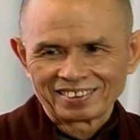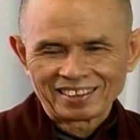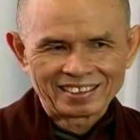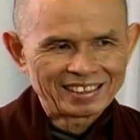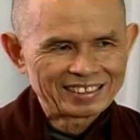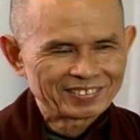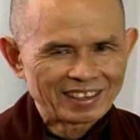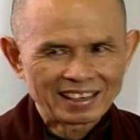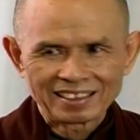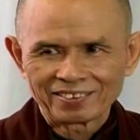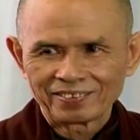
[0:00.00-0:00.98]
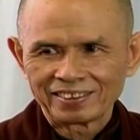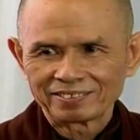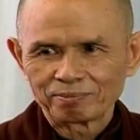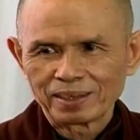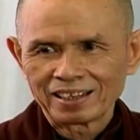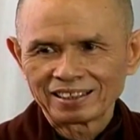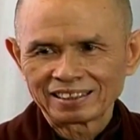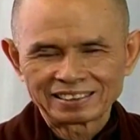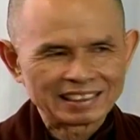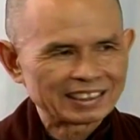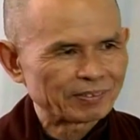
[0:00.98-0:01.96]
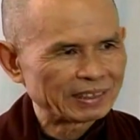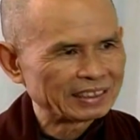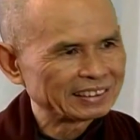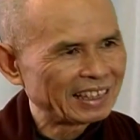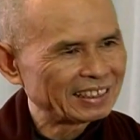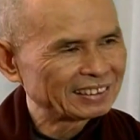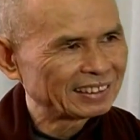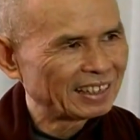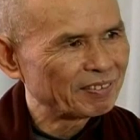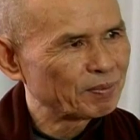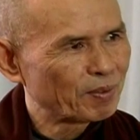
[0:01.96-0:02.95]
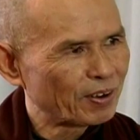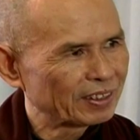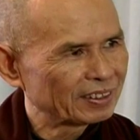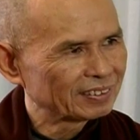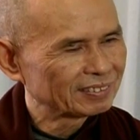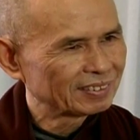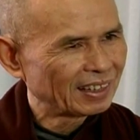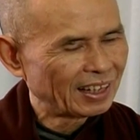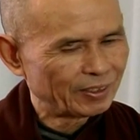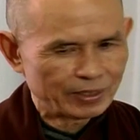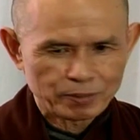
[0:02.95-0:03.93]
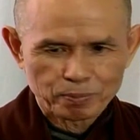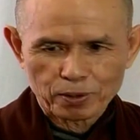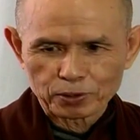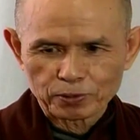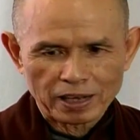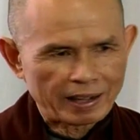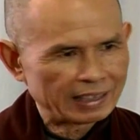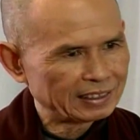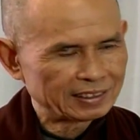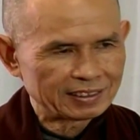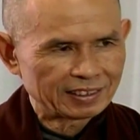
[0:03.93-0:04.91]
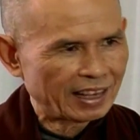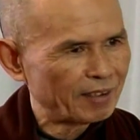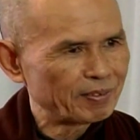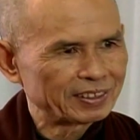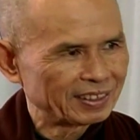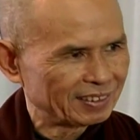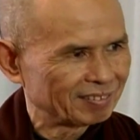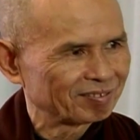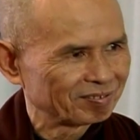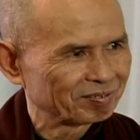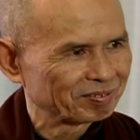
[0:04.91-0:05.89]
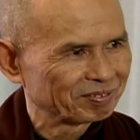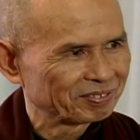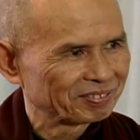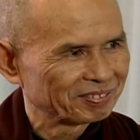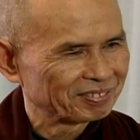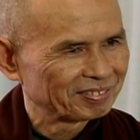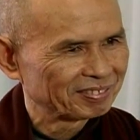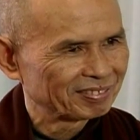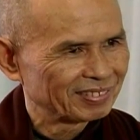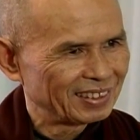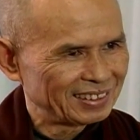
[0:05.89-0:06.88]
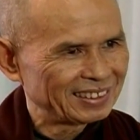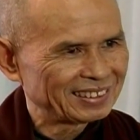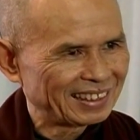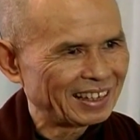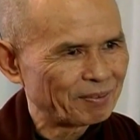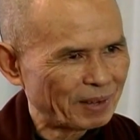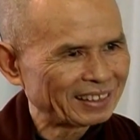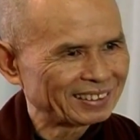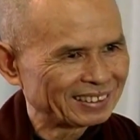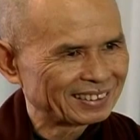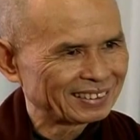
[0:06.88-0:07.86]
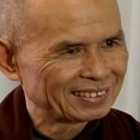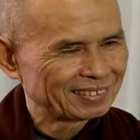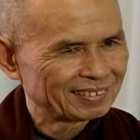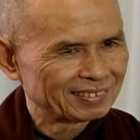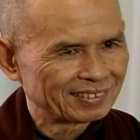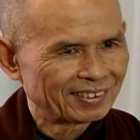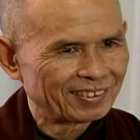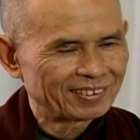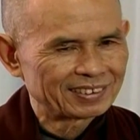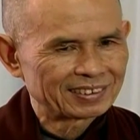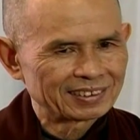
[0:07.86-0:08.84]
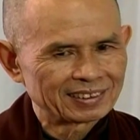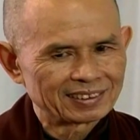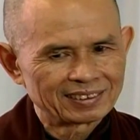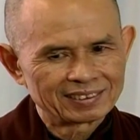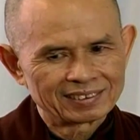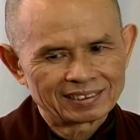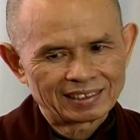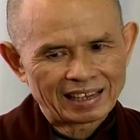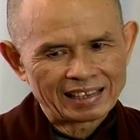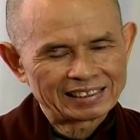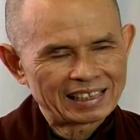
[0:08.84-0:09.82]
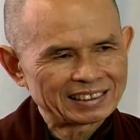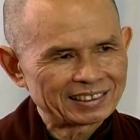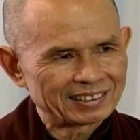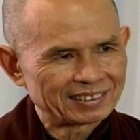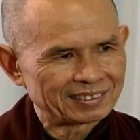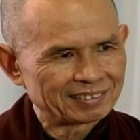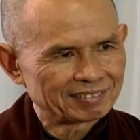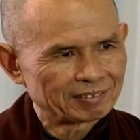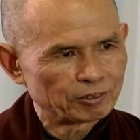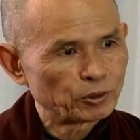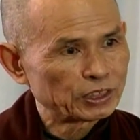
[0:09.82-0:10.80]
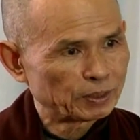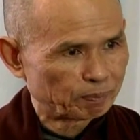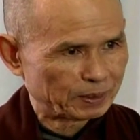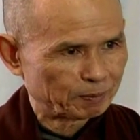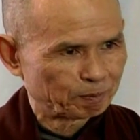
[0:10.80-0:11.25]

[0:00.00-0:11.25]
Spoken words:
And that is why we burn a stick of incense every morning and we report to our ancestors everything. This is a practice called ancestor worship.